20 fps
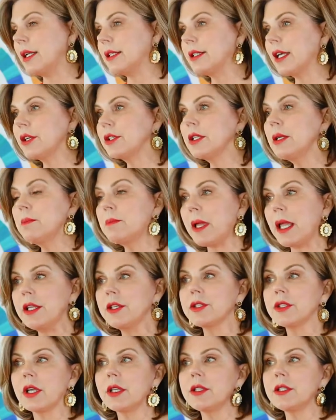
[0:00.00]
And it's actually
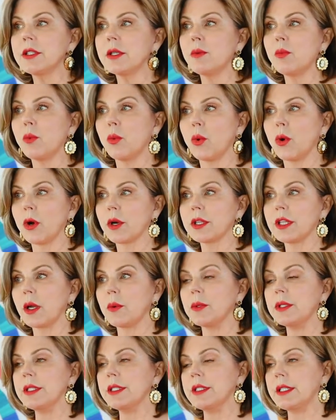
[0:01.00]
based on some work
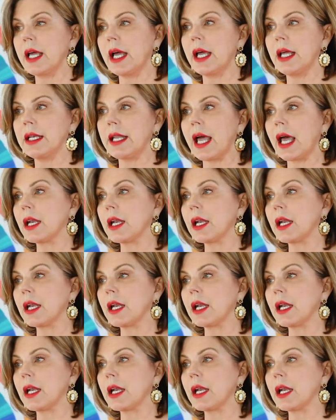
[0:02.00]
that was done